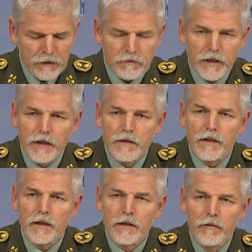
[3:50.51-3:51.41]
via
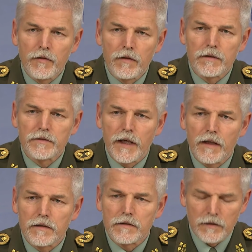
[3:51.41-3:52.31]
the individual
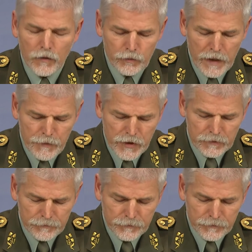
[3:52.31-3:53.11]
tailored roadmaps